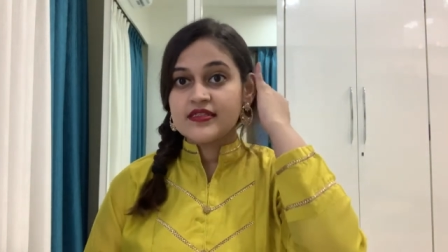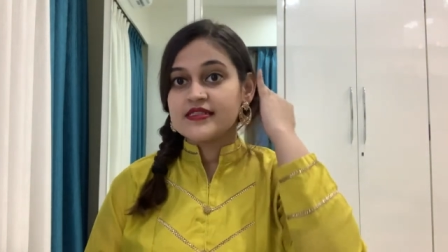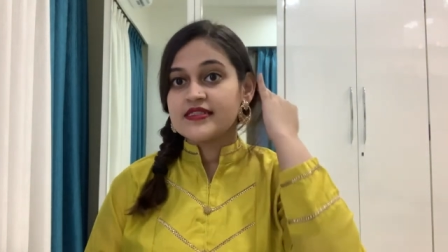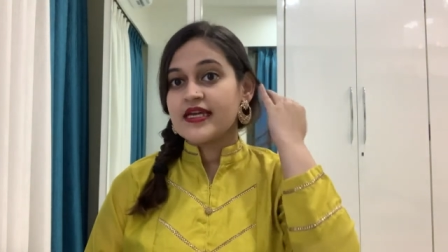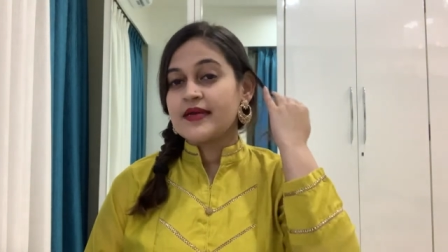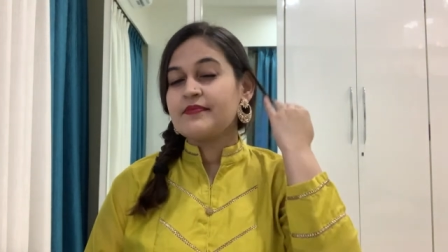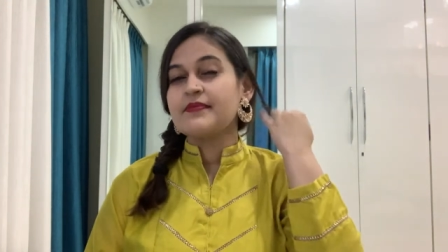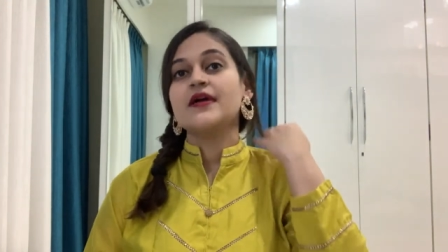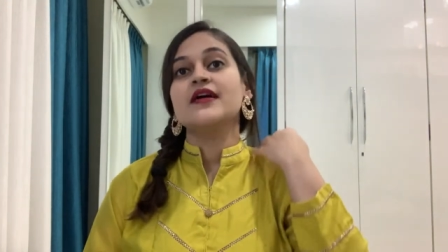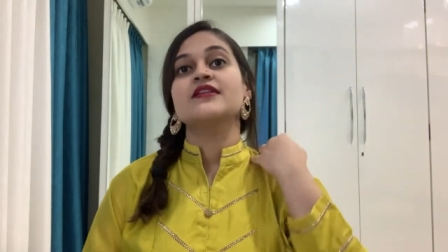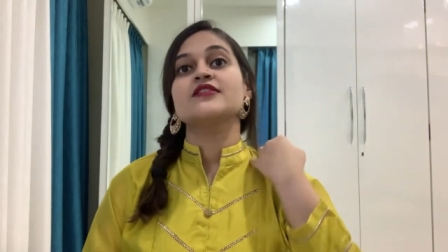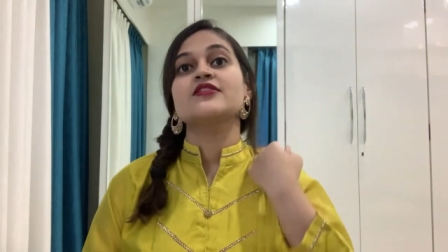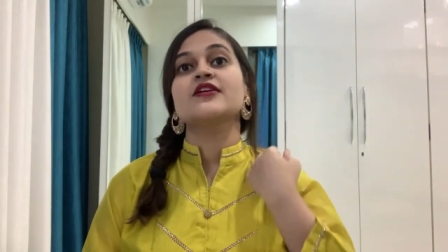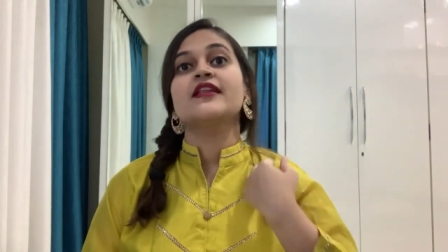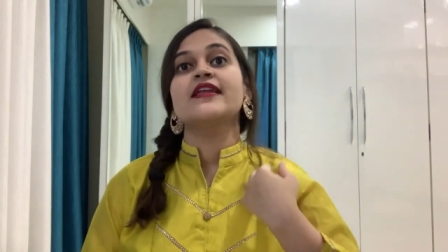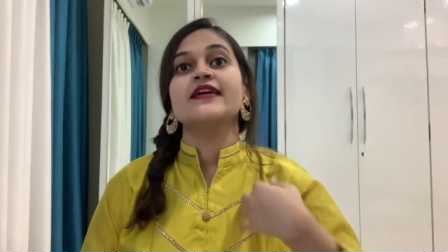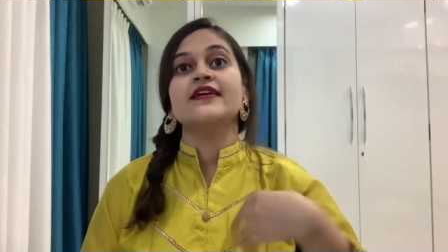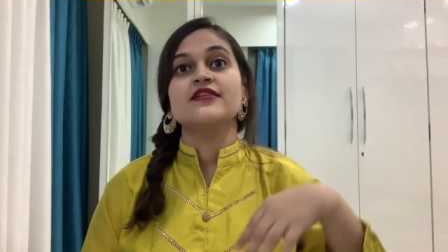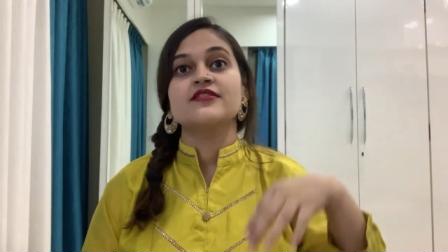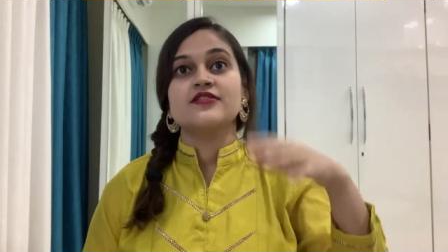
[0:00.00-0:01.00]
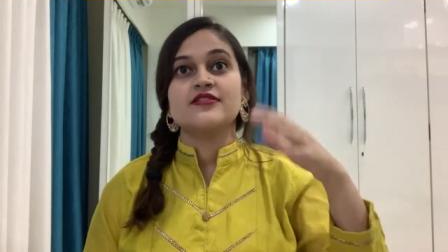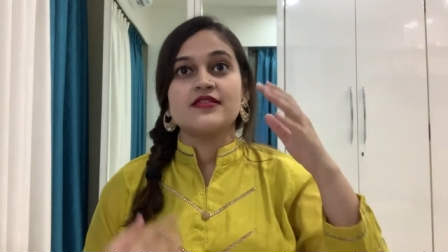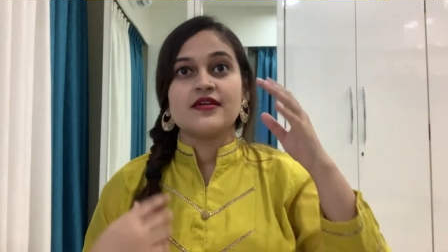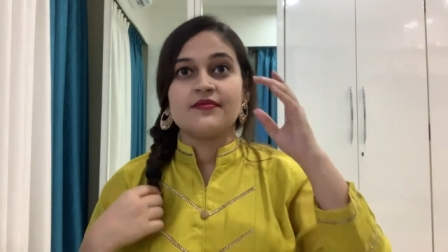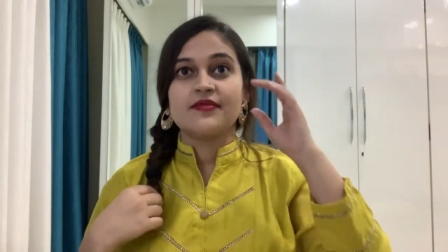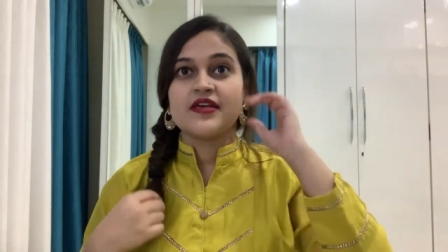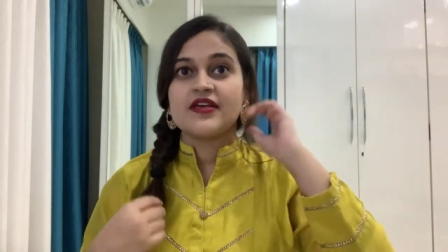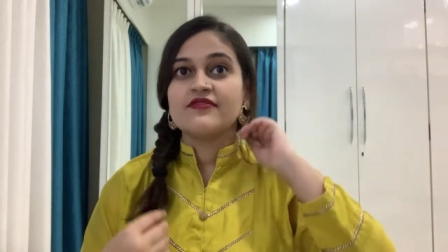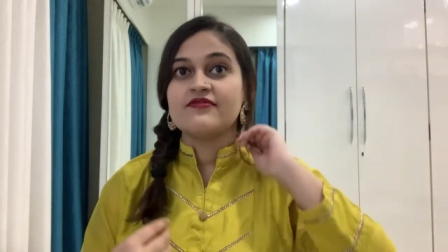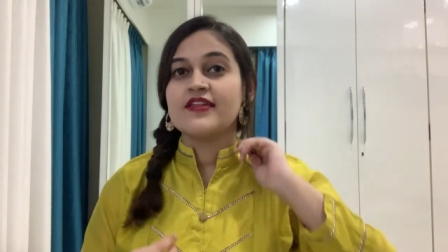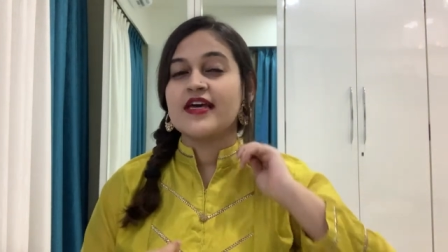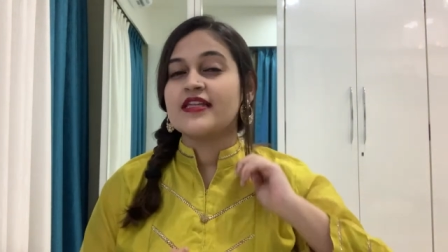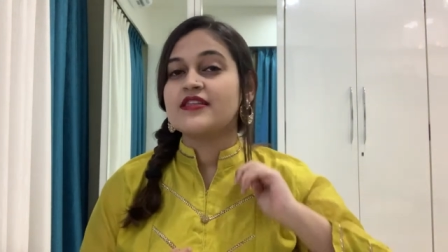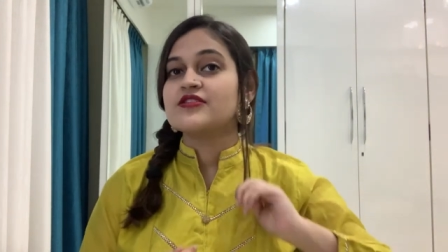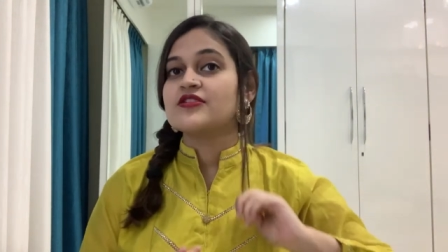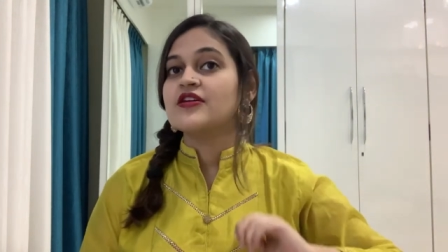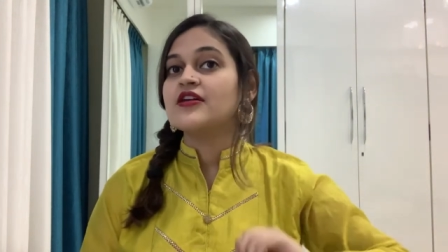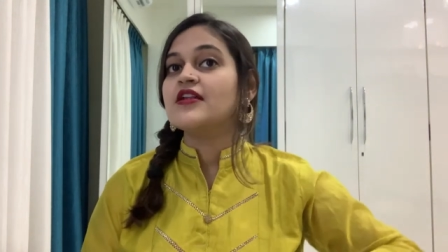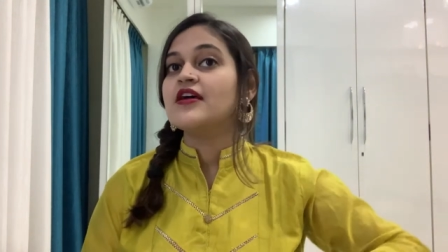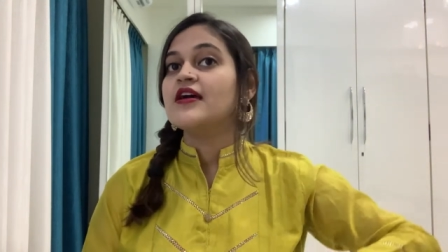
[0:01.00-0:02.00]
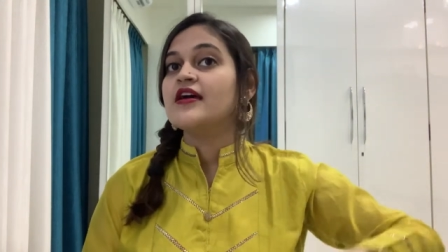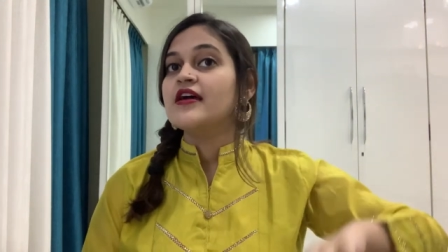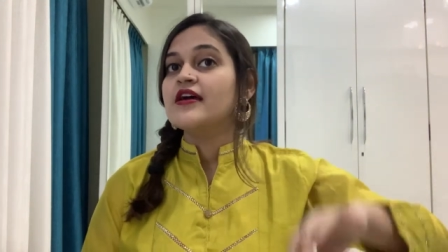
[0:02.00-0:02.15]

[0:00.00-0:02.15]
step cuts or layers or something of that sort.